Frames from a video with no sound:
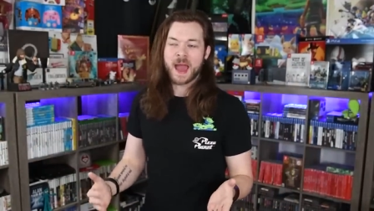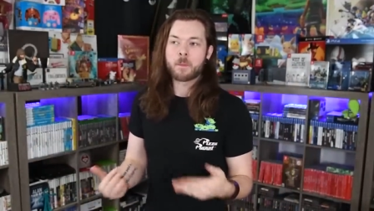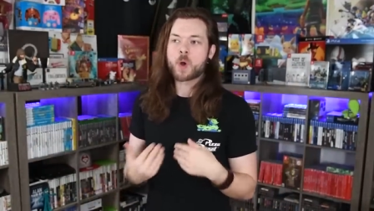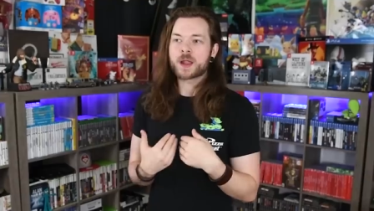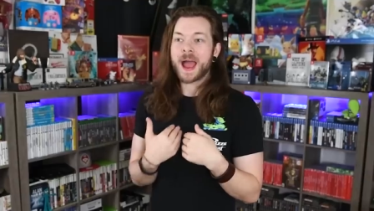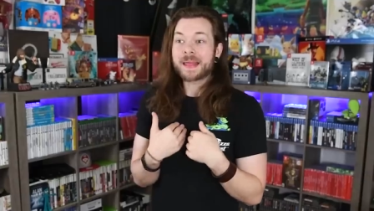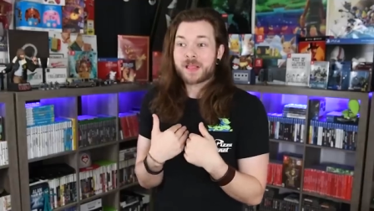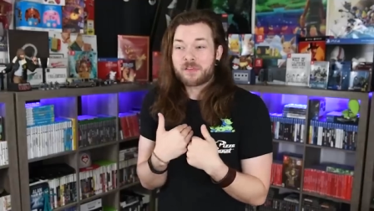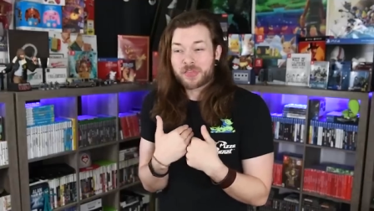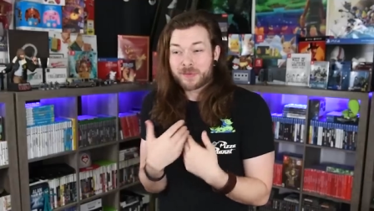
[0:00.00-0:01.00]
and what I
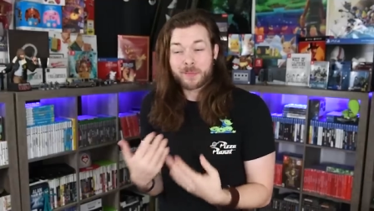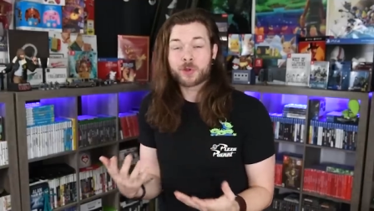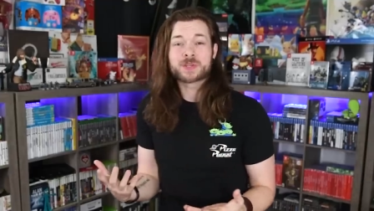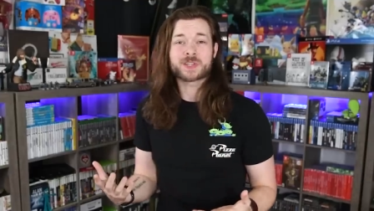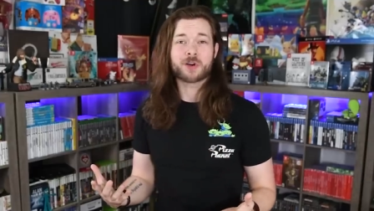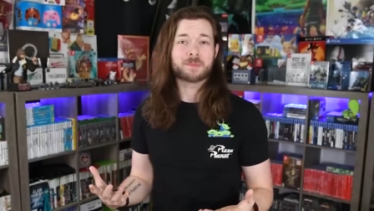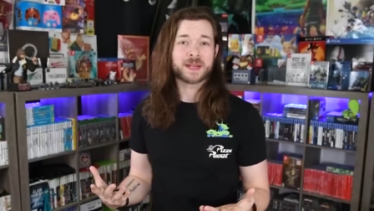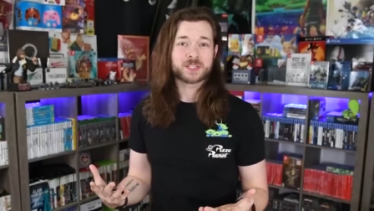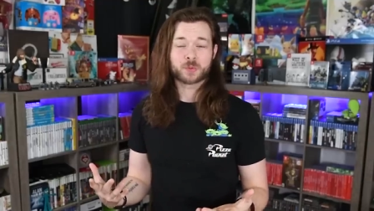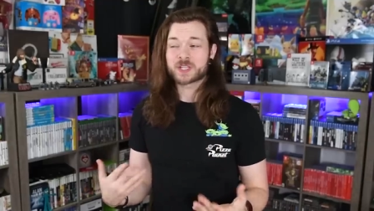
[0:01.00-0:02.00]
love the most on my
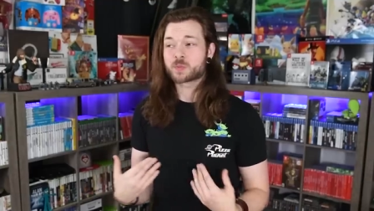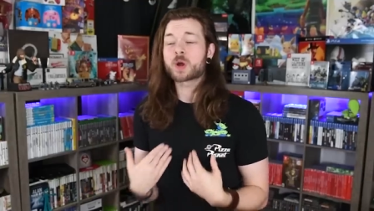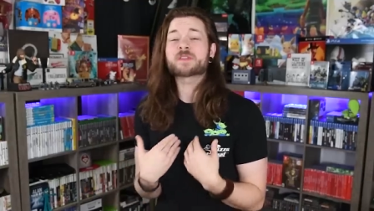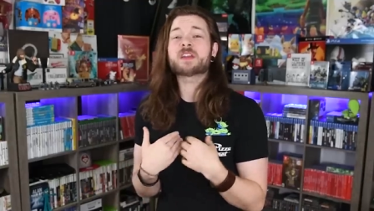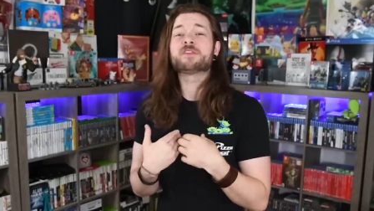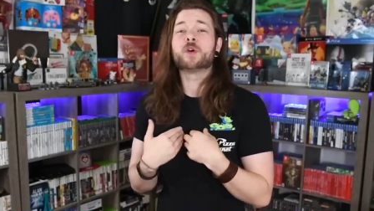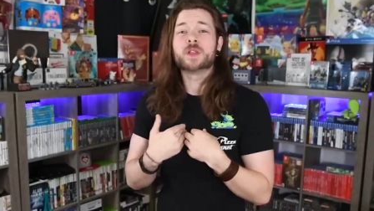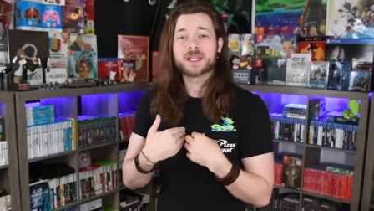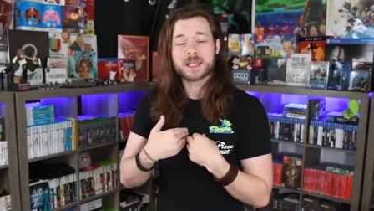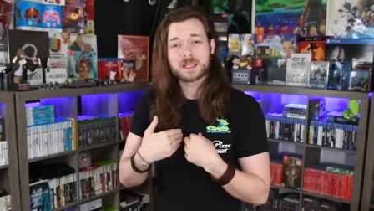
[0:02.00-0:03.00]
Switch. What have I
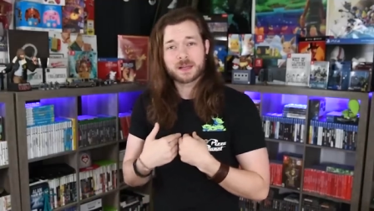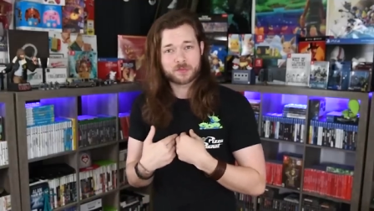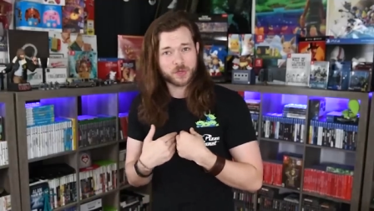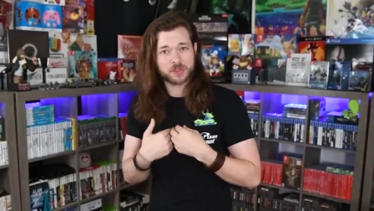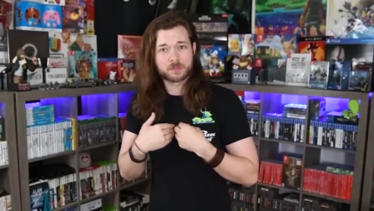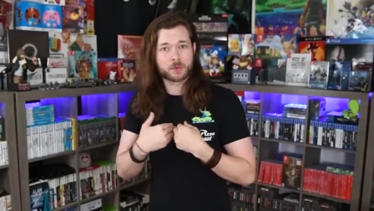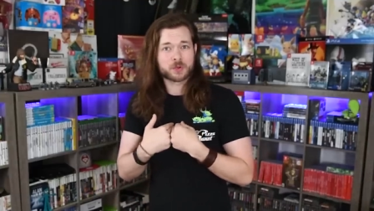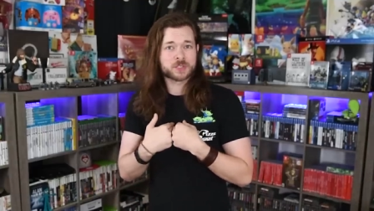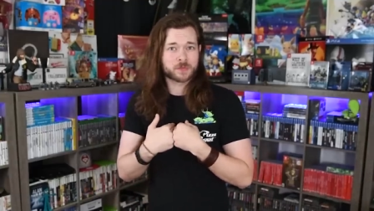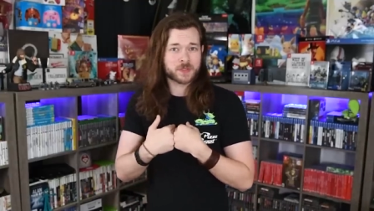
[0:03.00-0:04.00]
fallen in love with the
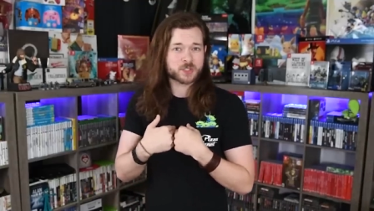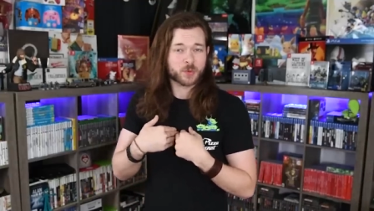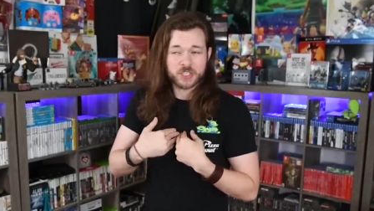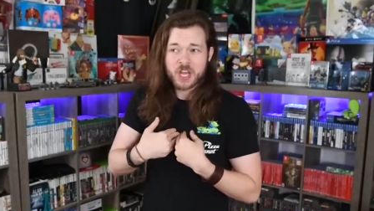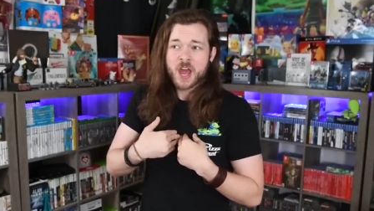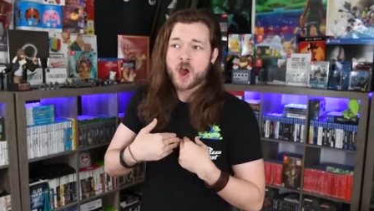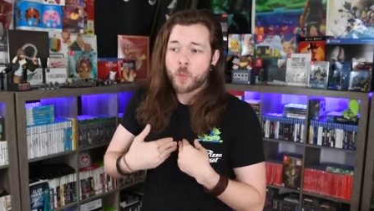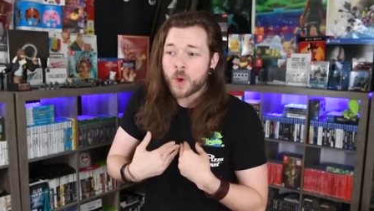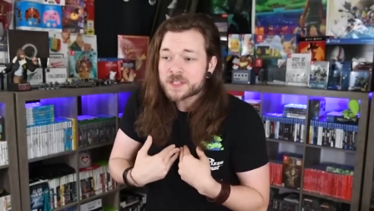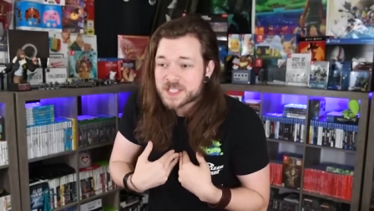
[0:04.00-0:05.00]
most on the Switch?
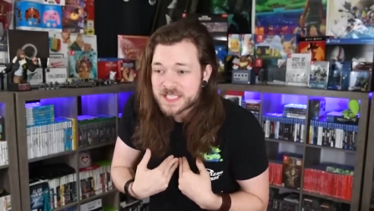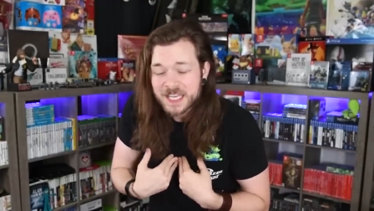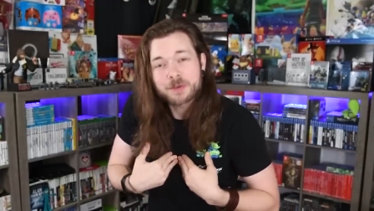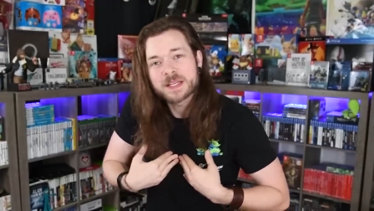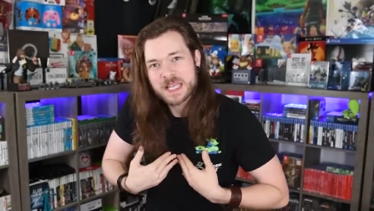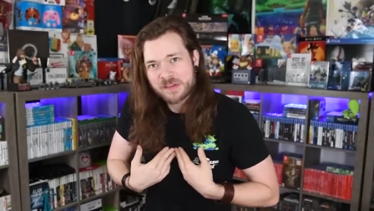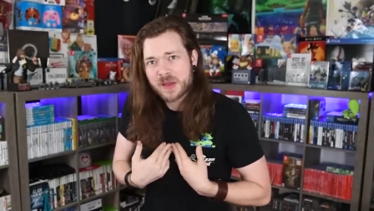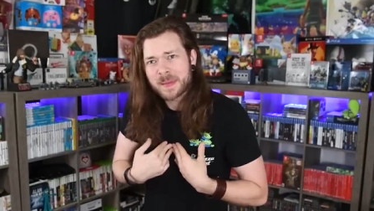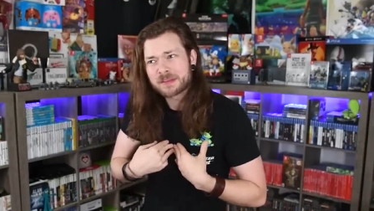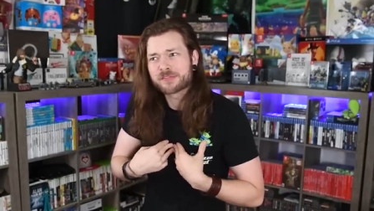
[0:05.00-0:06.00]
What series have I
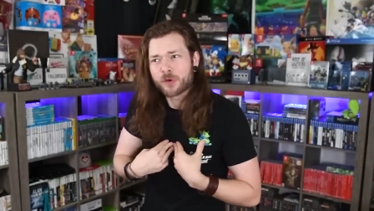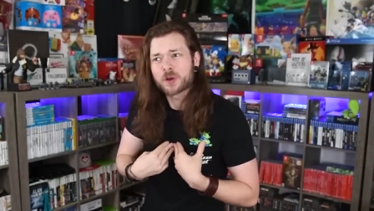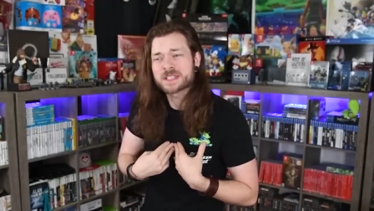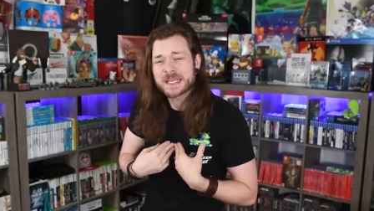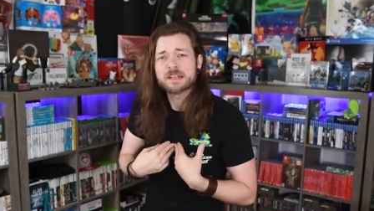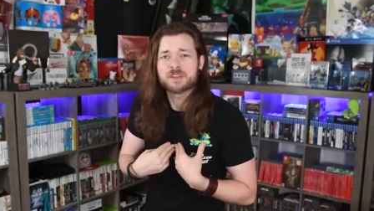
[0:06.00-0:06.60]
made fourteen